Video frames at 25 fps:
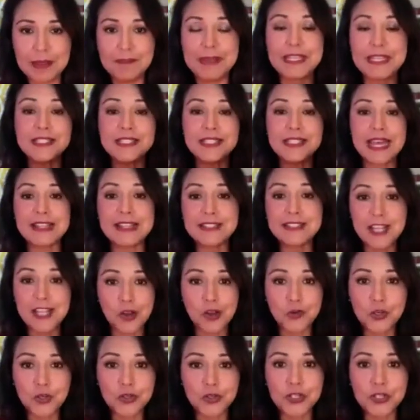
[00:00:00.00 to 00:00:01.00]
because that's
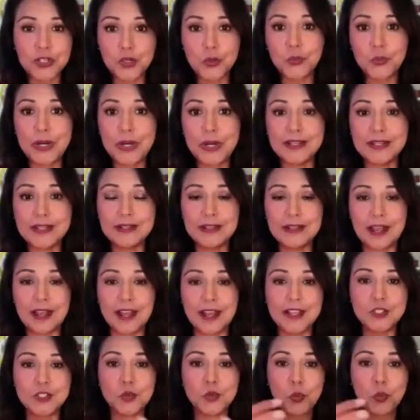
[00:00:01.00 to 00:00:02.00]
how you're going to
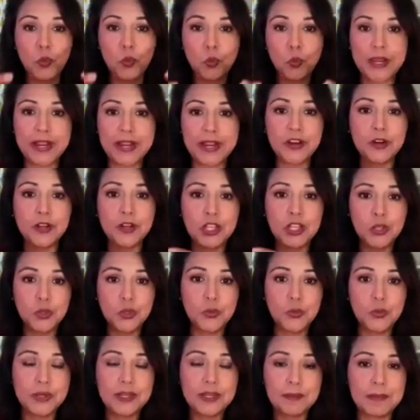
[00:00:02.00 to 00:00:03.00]
recognize where
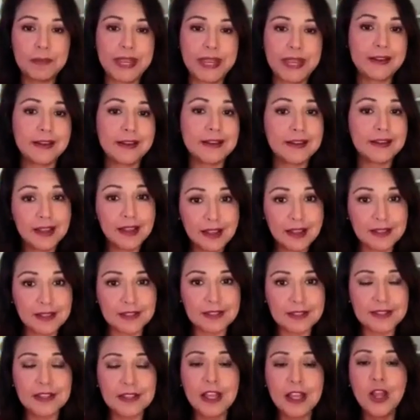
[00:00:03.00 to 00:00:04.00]
you can make
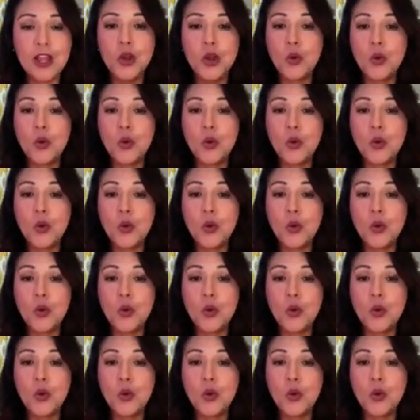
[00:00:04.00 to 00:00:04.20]
cuts,